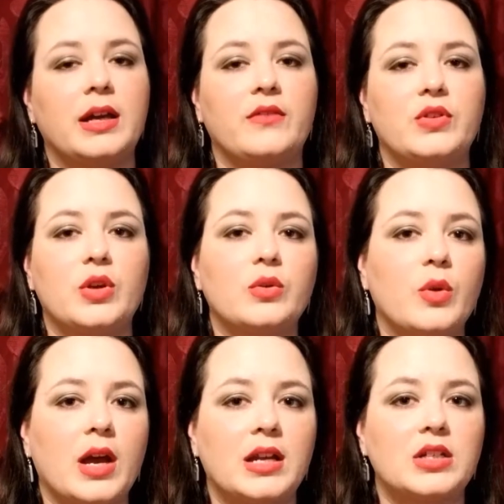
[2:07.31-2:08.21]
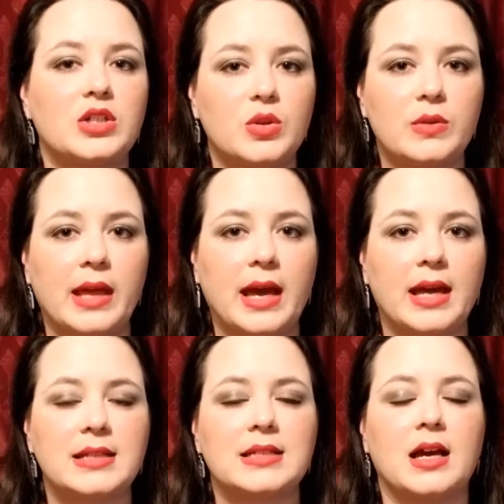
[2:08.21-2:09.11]
If you don't know how to do
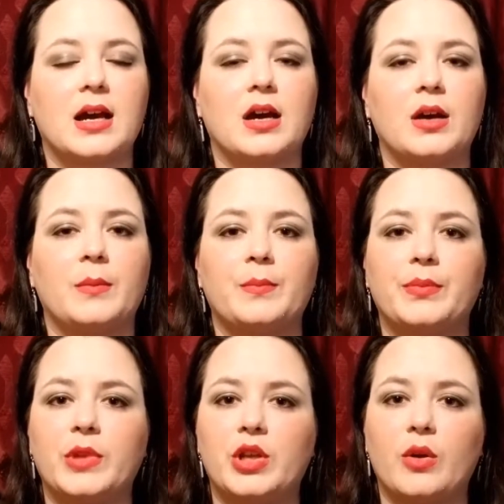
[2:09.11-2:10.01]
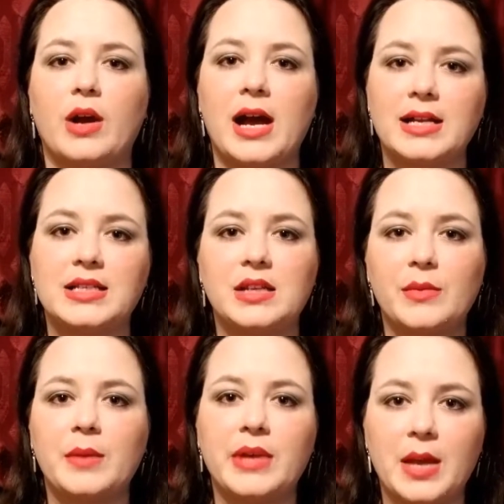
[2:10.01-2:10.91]
that, IT
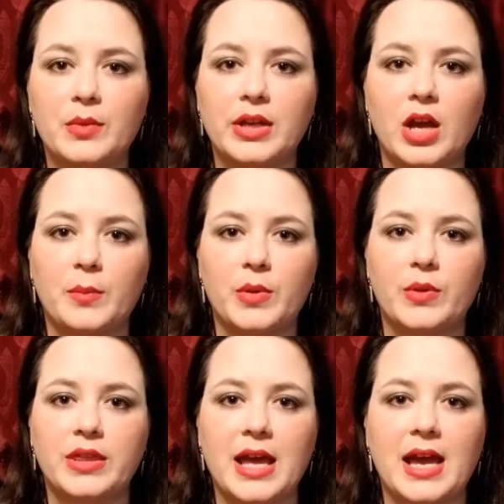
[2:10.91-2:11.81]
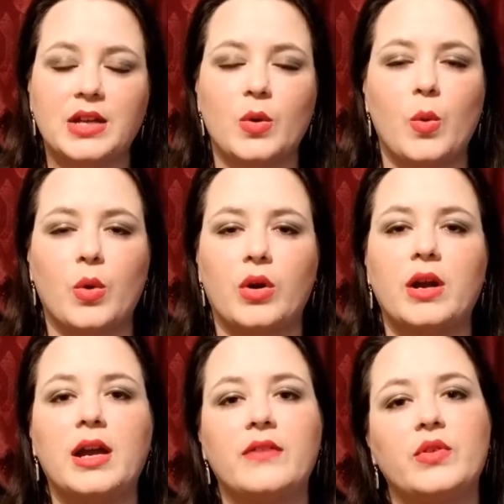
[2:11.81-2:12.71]
may be able to help you with that, or
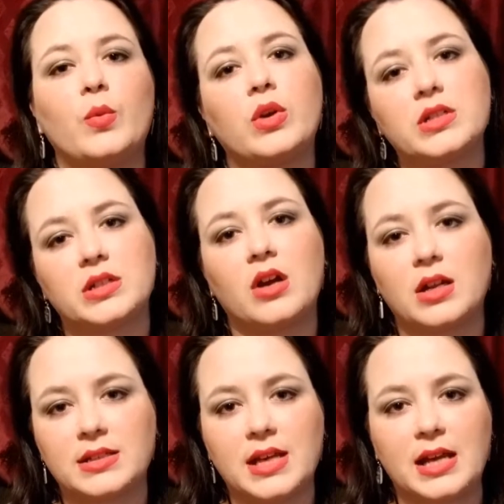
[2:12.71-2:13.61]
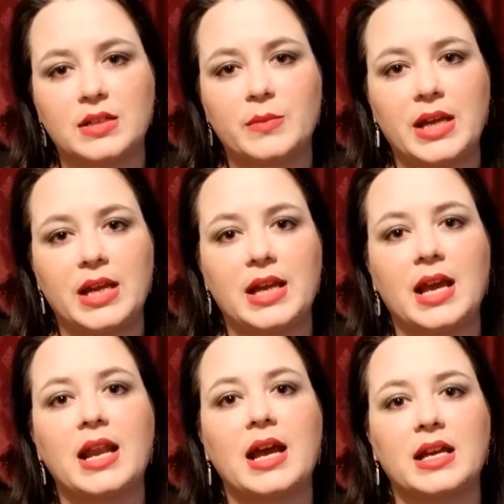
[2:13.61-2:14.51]
if you want to contact me
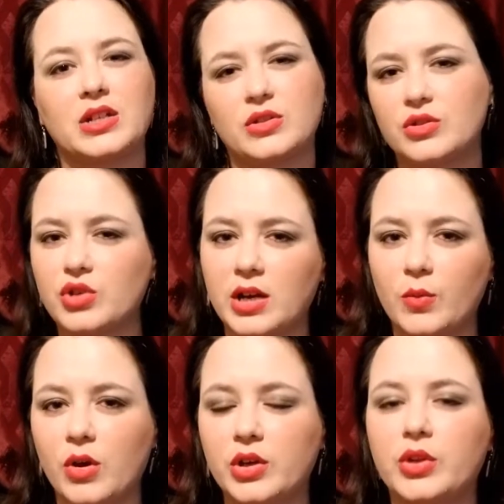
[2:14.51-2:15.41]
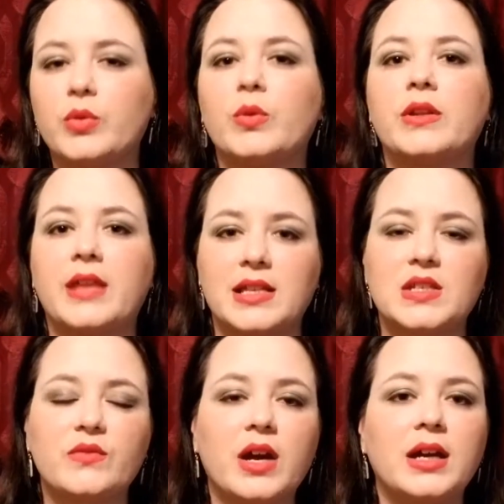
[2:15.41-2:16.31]
and I can try to walk you through it,
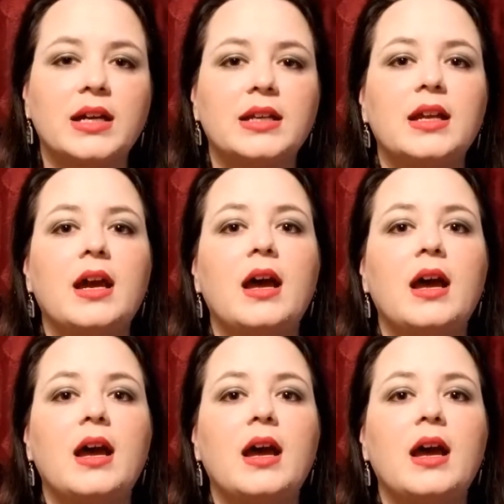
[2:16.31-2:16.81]
that's fine.